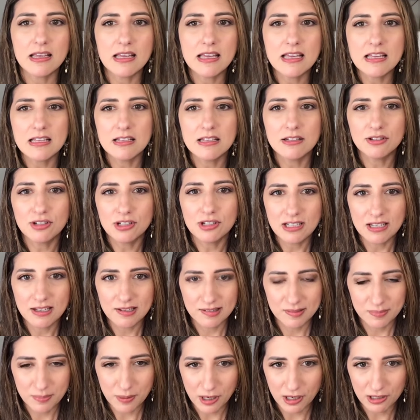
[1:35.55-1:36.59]
In
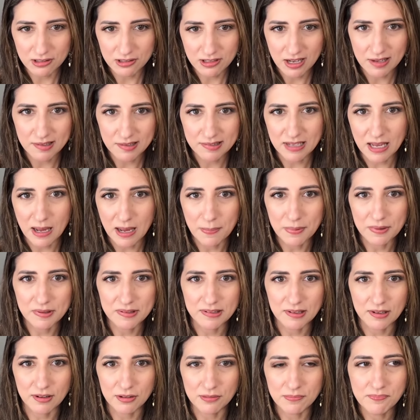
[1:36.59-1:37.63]
today's podcast
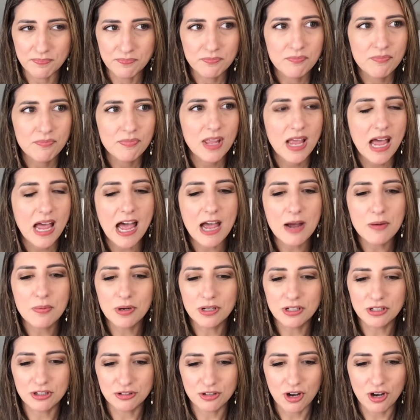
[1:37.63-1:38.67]
episode, I
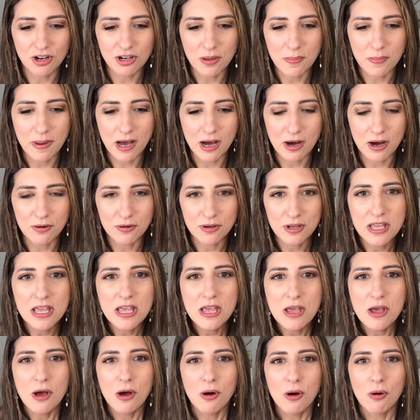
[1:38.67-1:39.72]
want to talk about
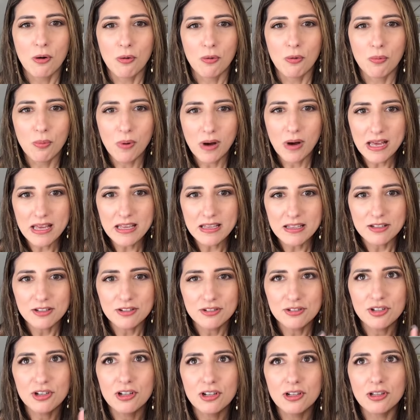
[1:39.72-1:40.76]

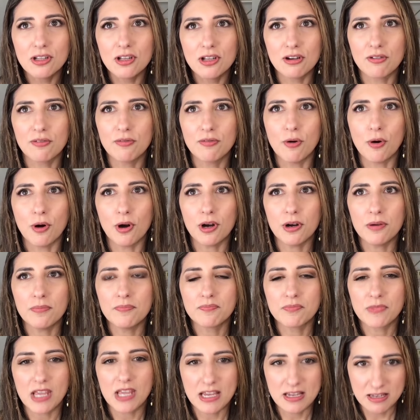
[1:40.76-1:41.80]
what to look
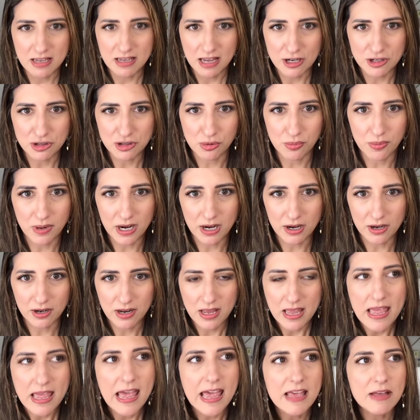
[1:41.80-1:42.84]
for and casual wear
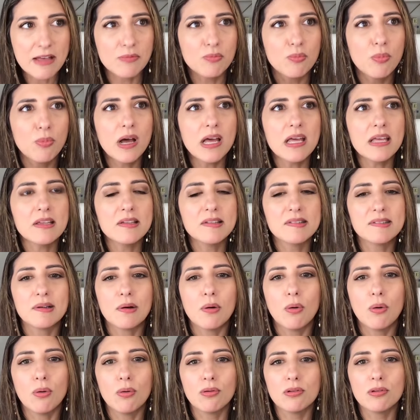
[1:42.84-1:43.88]
and what is
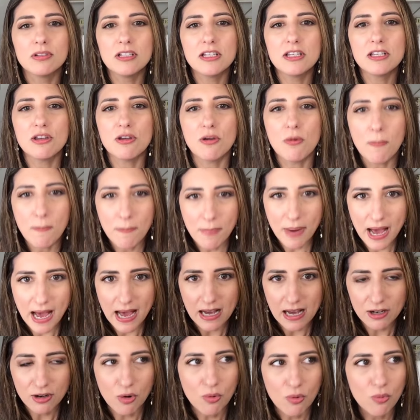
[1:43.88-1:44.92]
holding you
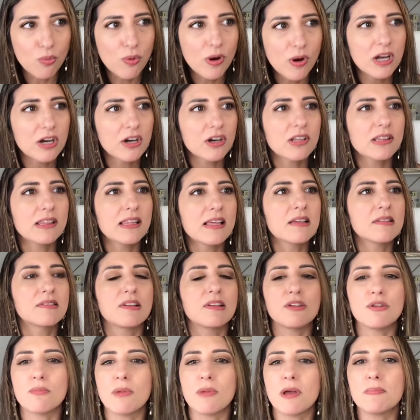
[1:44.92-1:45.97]
back what are things
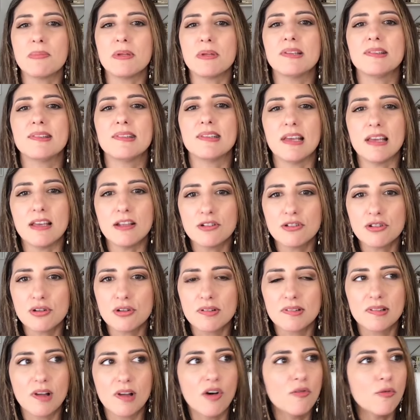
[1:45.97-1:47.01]
that you might be saying to
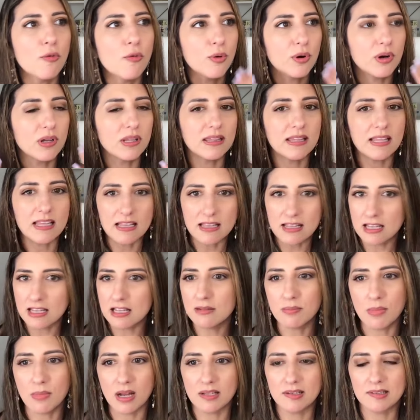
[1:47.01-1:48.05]
yourself or
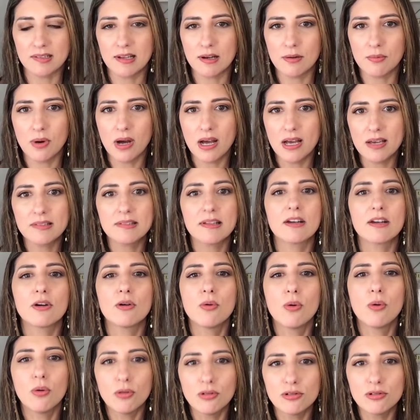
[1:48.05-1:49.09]
thinking mindset wise that
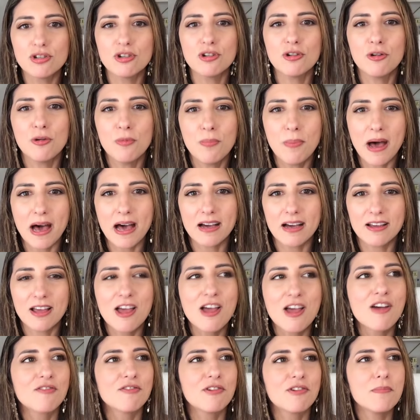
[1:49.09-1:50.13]
are holding you back
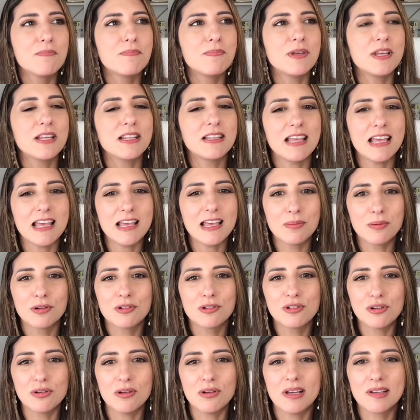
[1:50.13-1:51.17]
from being
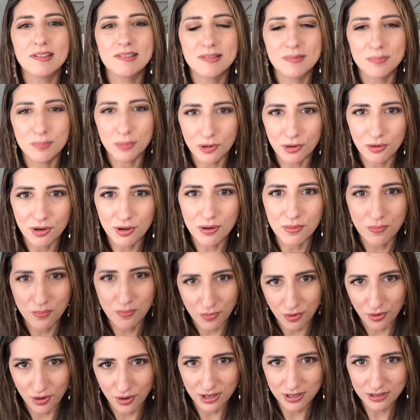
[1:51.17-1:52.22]
able to explore
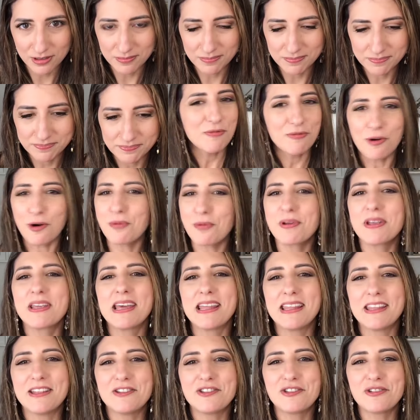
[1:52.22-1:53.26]
more before we
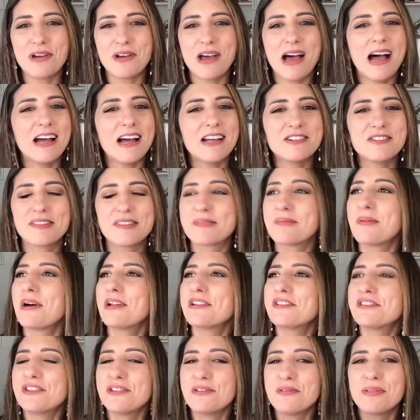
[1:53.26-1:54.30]
get into it i just
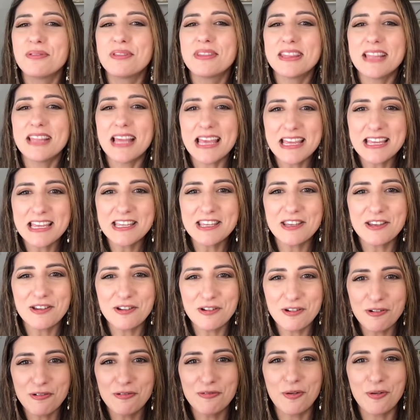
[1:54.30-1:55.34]
want to thank
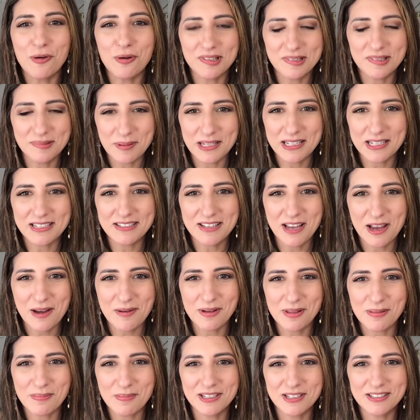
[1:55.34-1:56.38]
you for spending
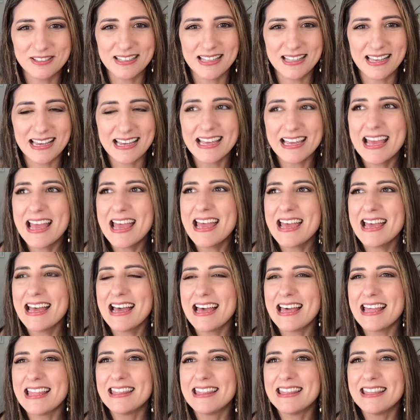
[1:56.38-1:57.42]
time with me today
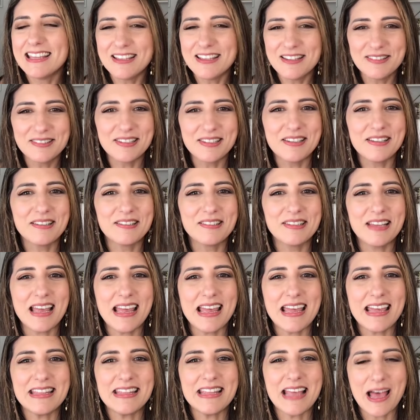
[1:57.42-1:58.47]
this is
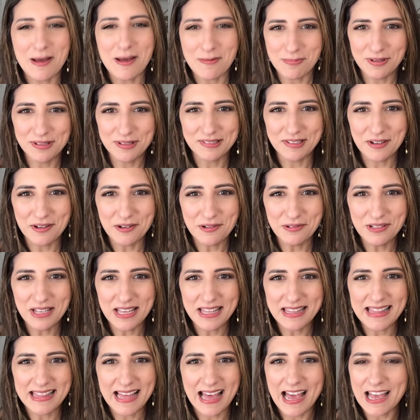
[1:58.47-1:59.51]
an episode
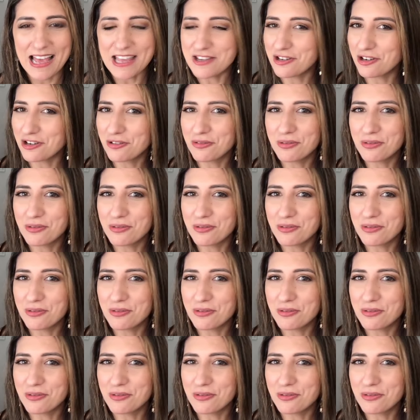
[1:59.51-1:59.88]
that